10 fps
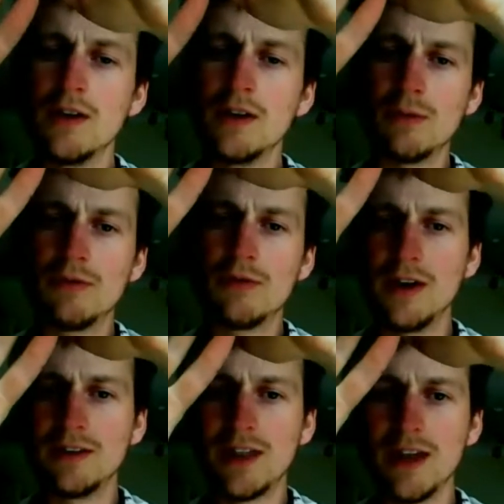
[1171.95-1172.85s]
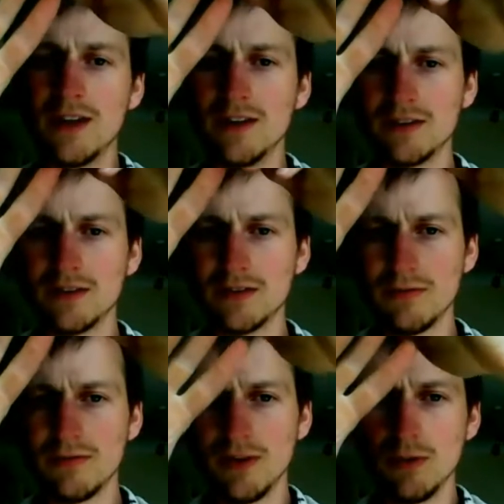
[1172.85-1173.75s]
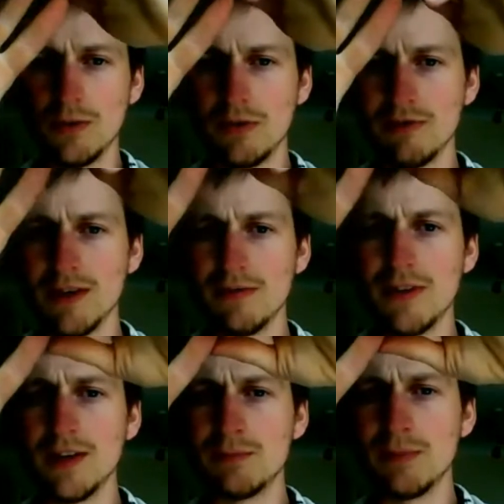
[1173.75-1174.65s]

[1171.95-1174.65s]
So we've got ideas for all 3 of these,